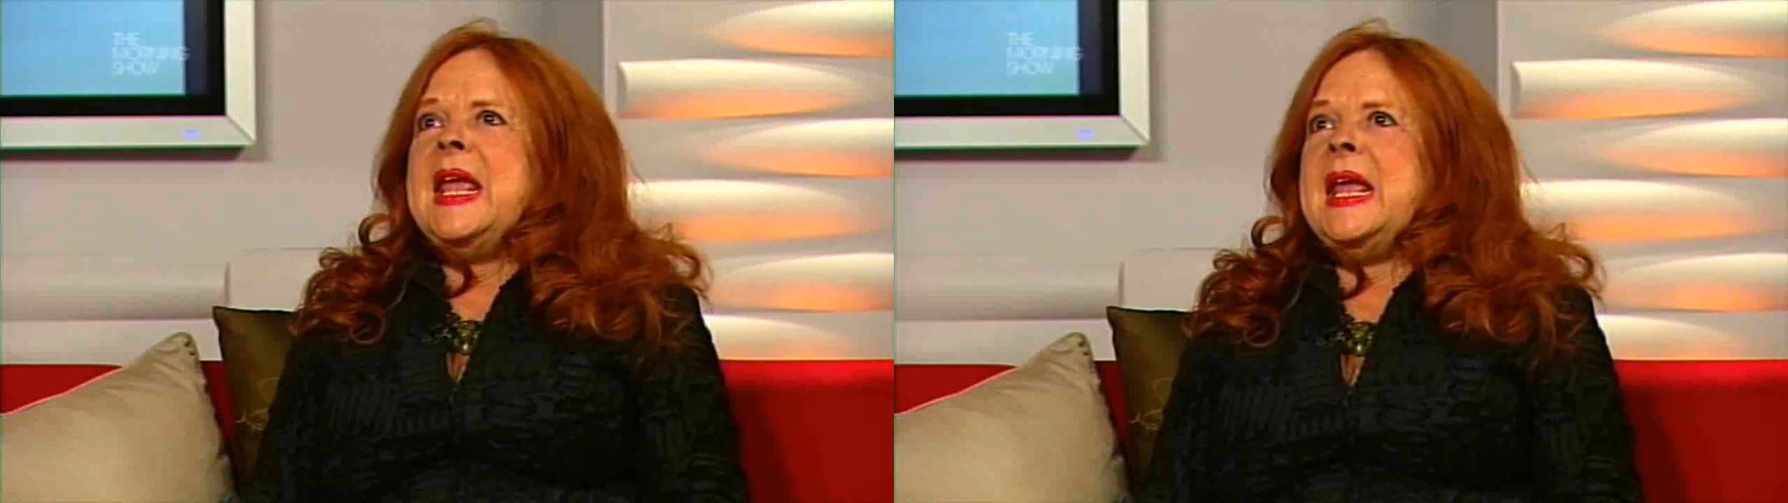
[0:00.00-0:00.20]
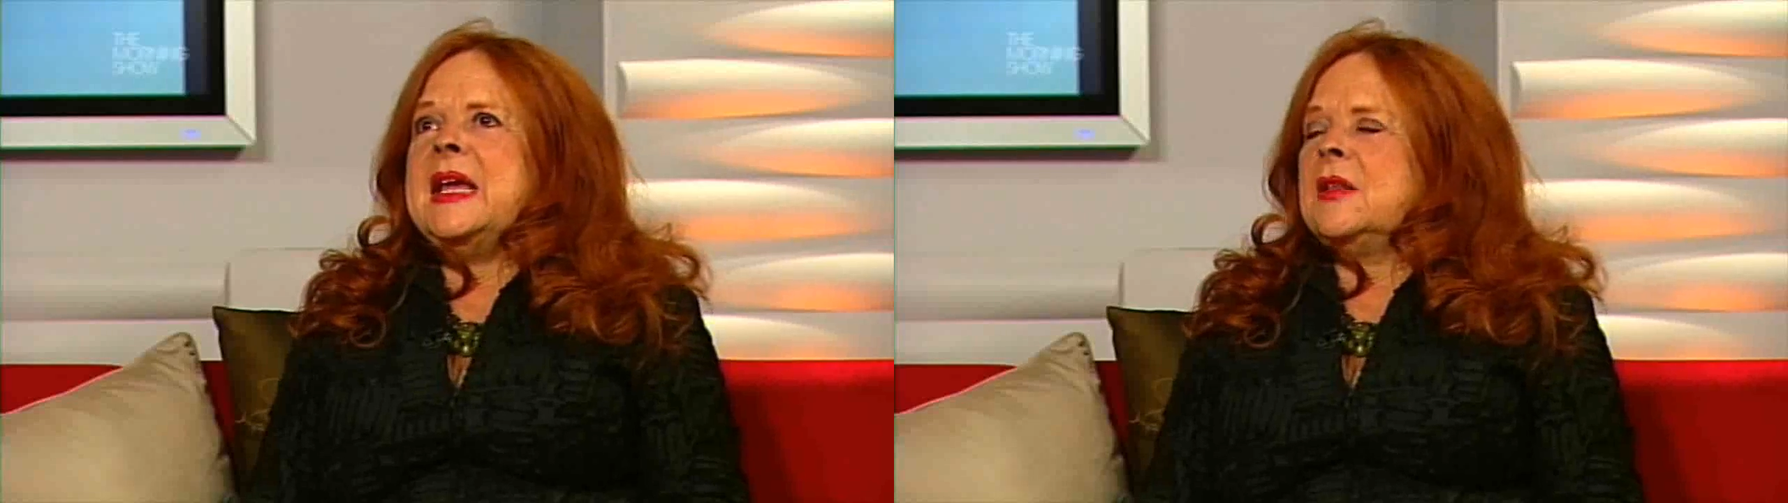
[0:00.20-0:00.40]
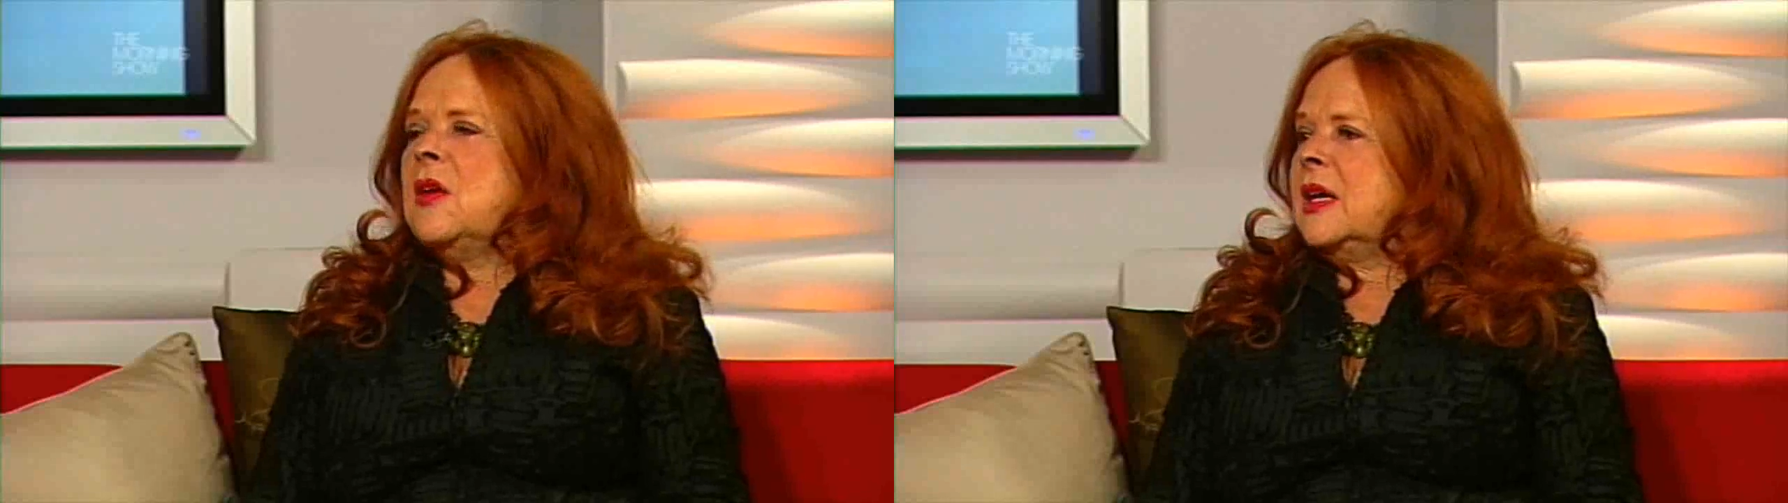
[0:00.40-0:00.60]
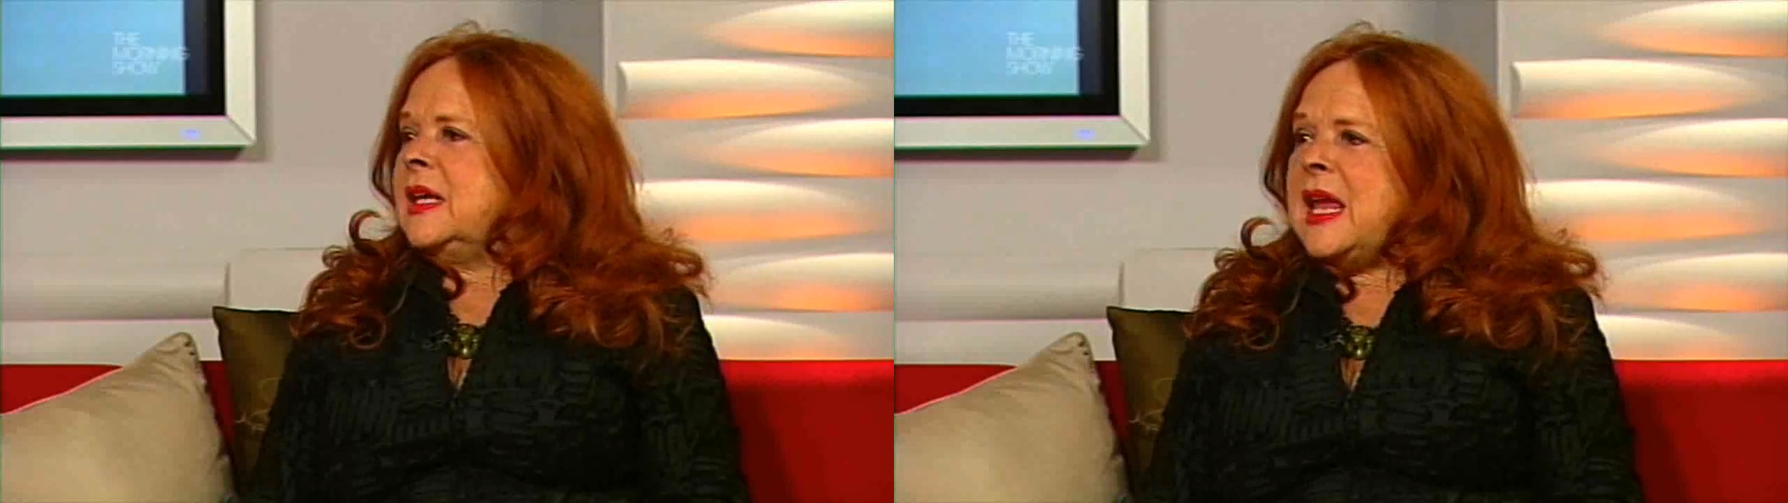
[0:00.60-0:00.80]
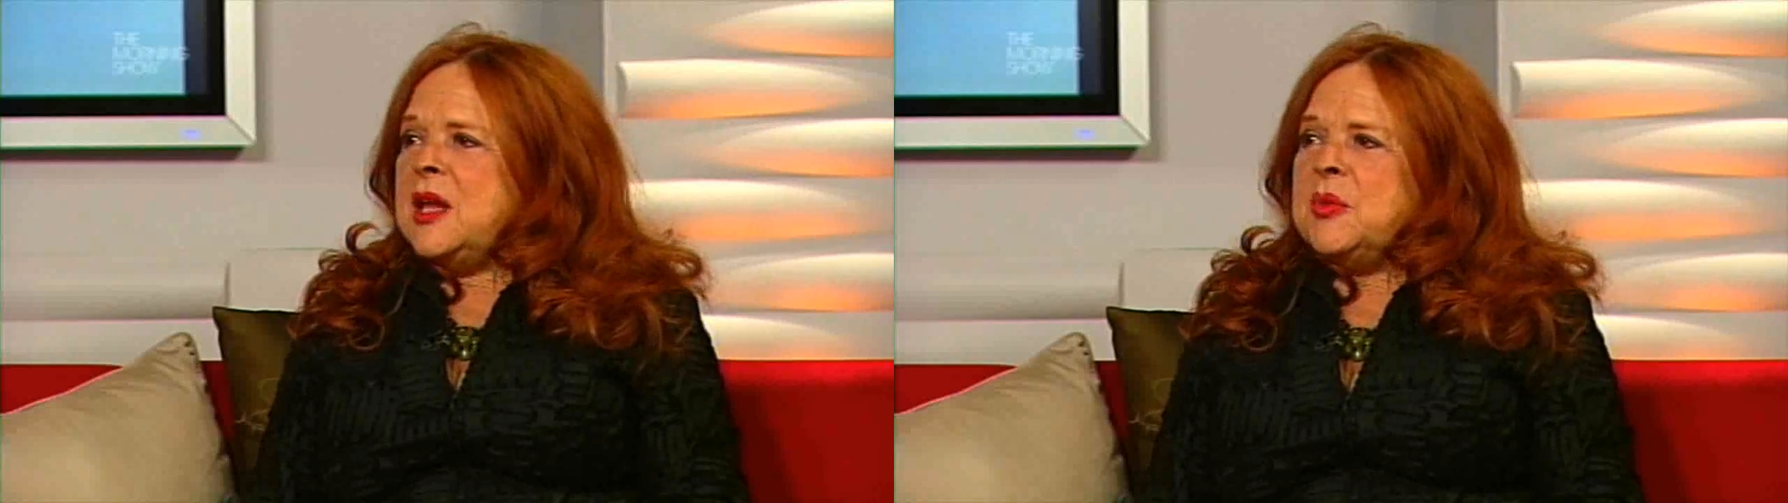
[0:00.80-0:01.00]
Anne Clark
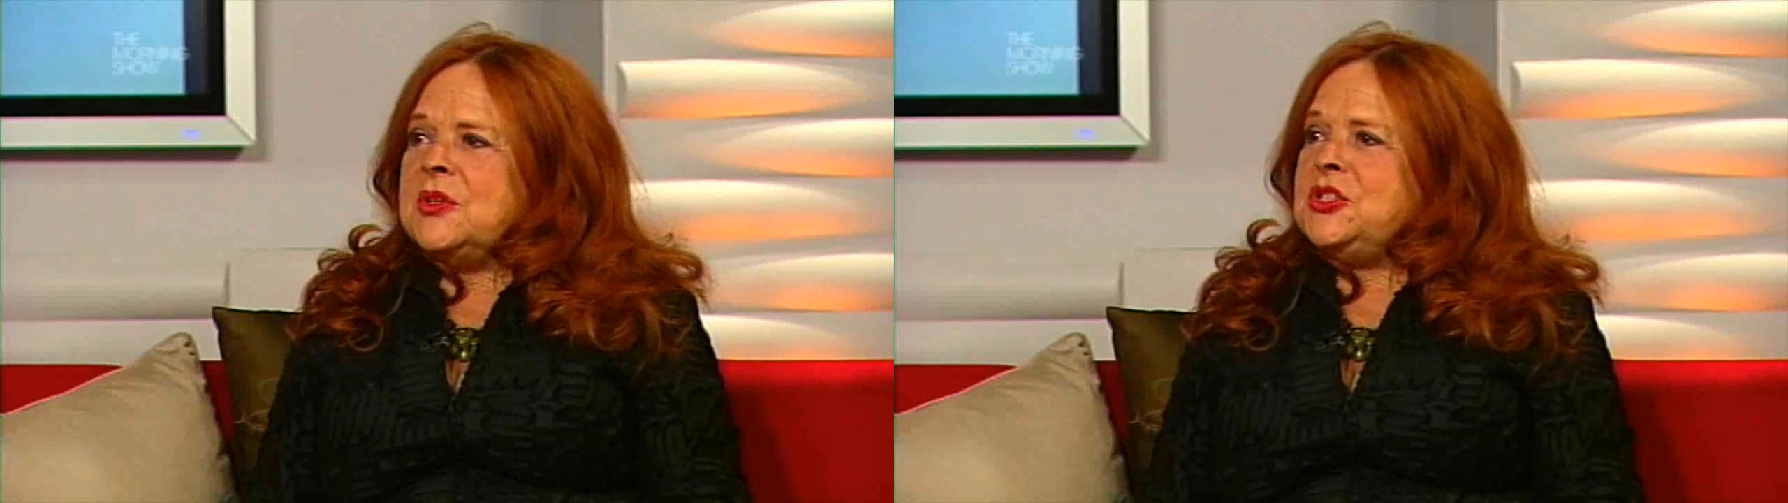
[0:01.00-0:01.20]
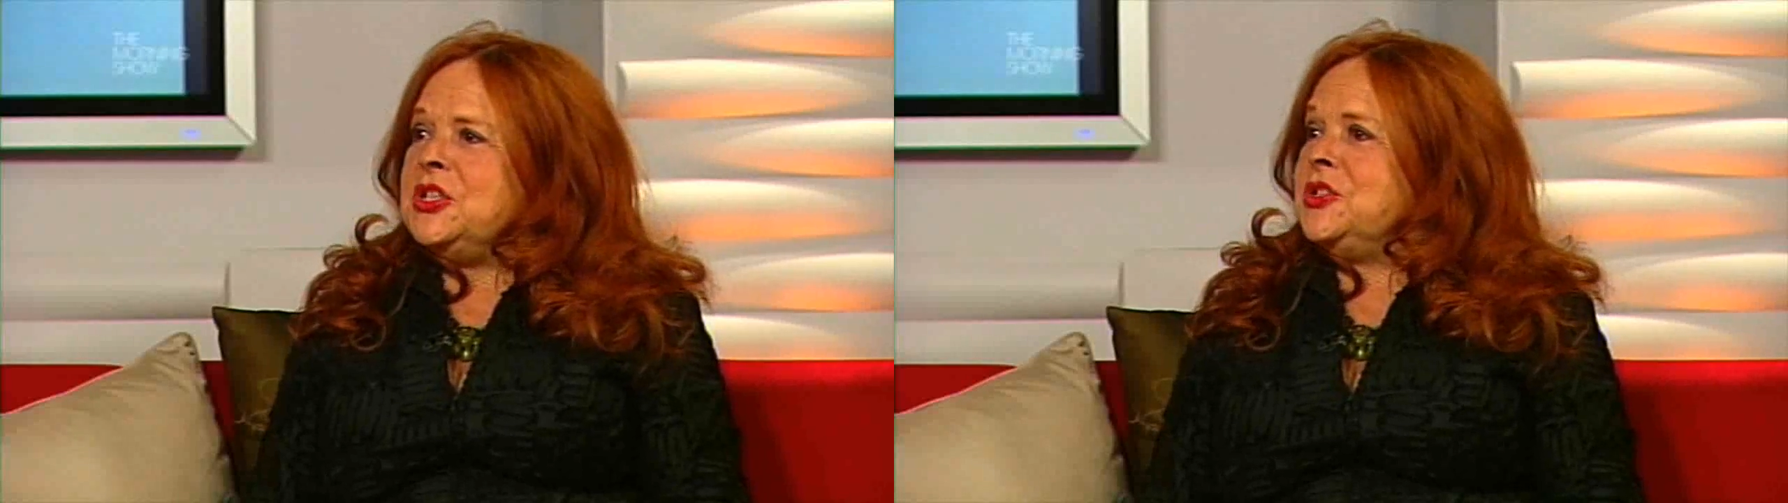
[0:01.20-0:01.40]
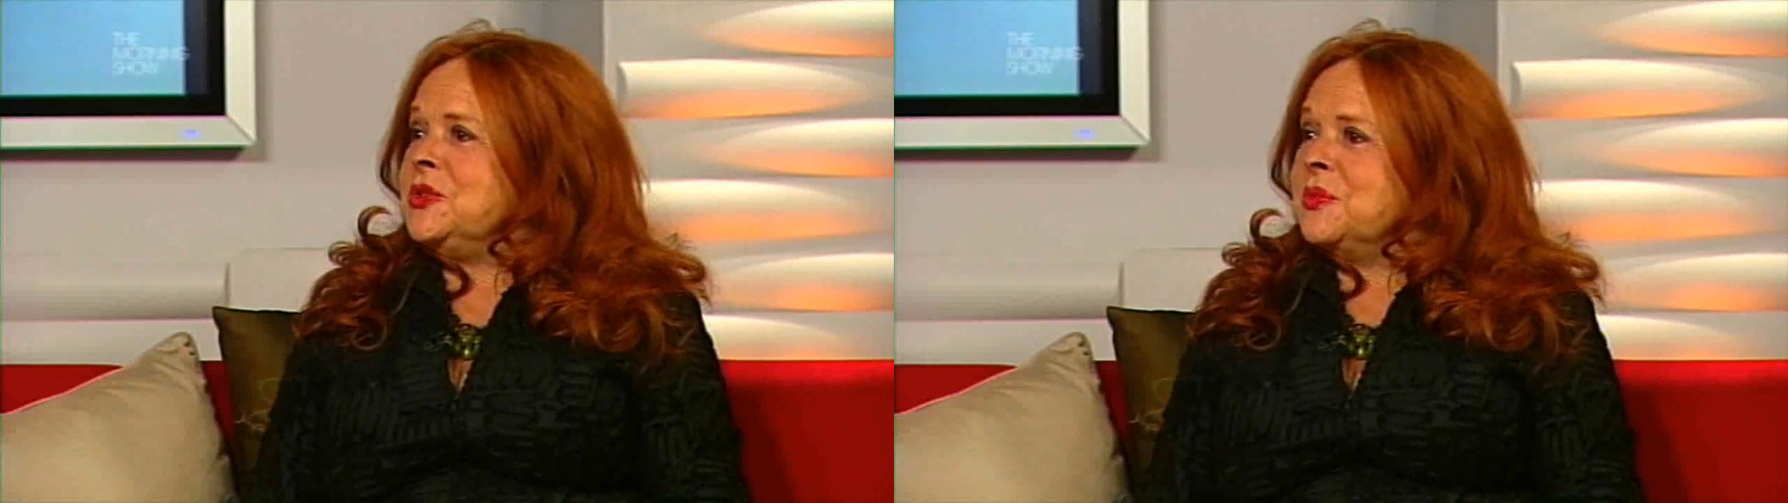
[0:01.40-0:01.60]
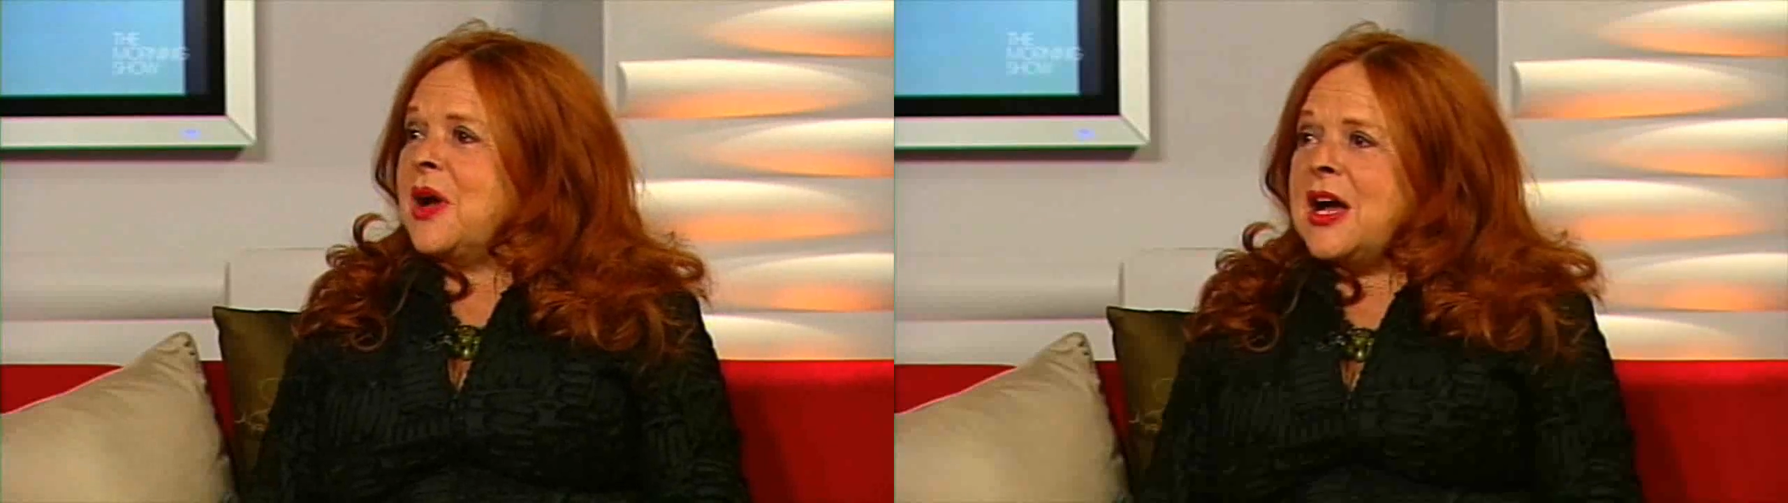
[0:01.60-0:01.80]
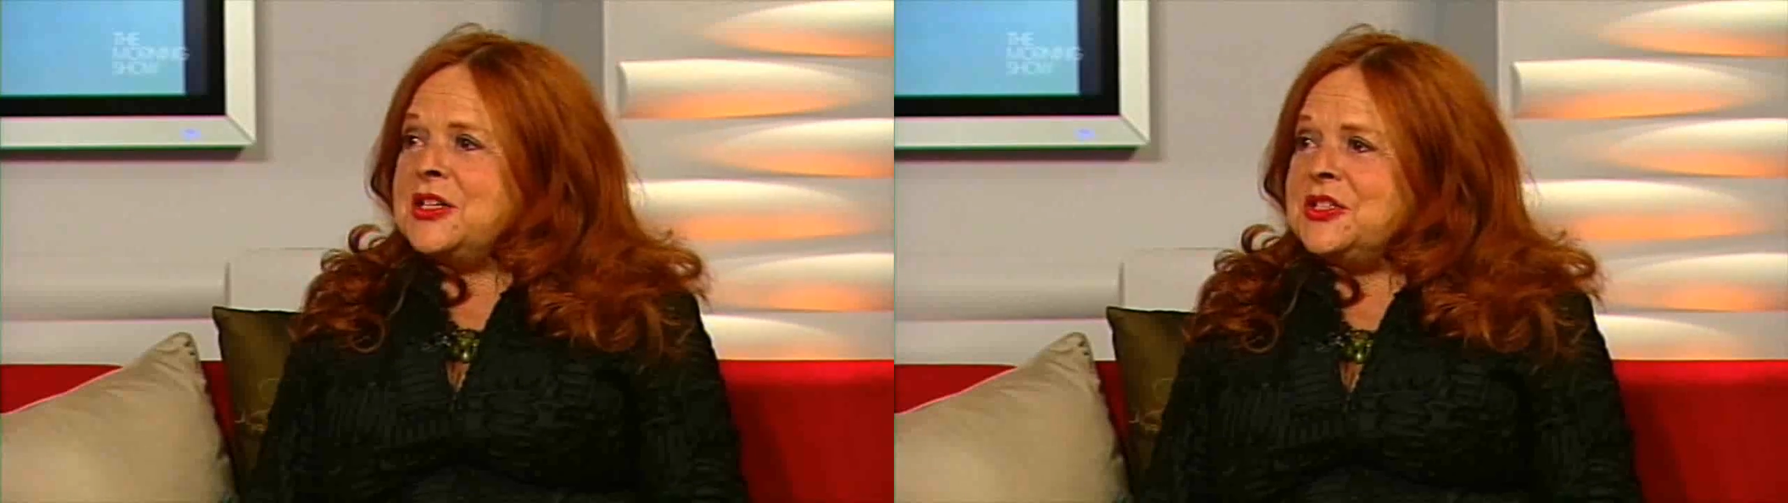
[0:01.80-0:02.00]
Gable, Ginger
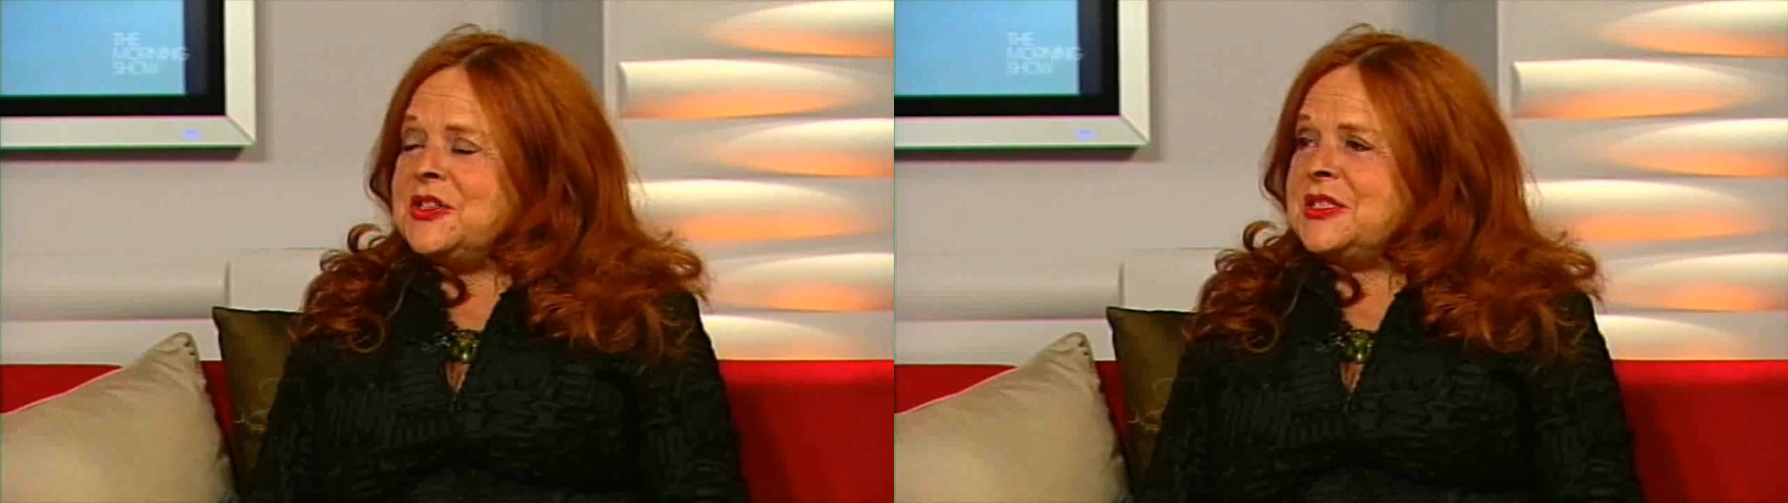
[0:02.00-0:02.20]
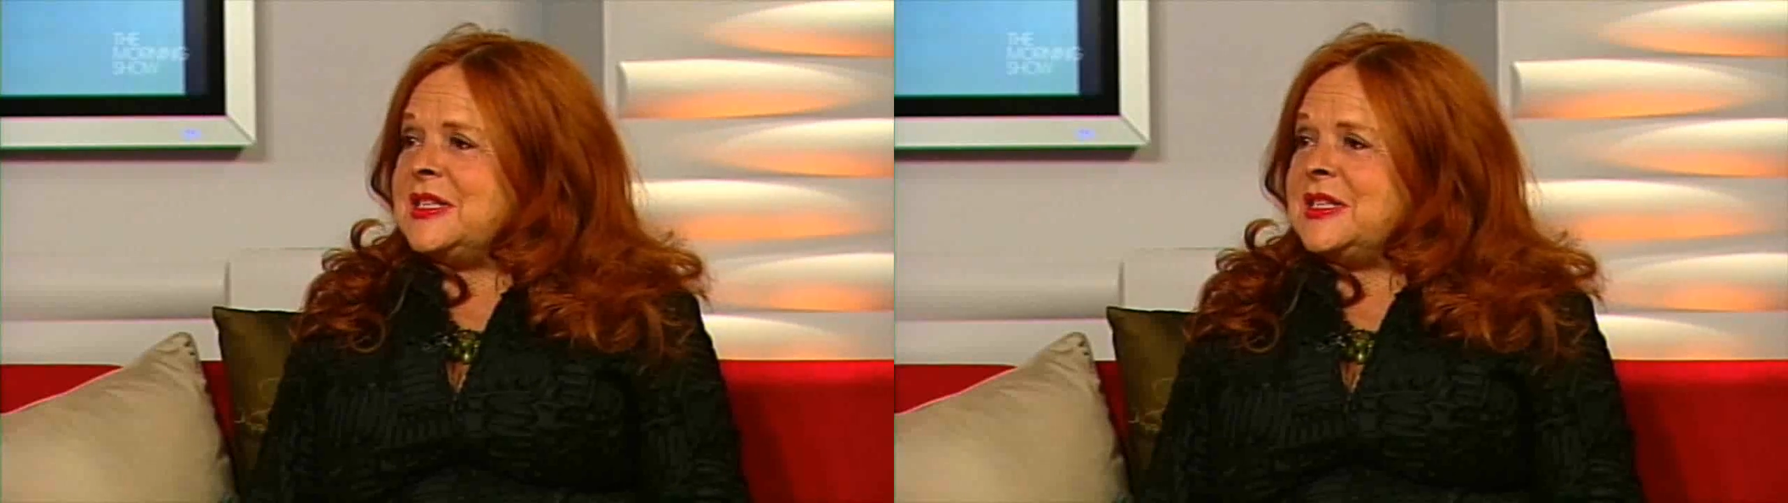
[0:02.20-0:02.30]
Rogers.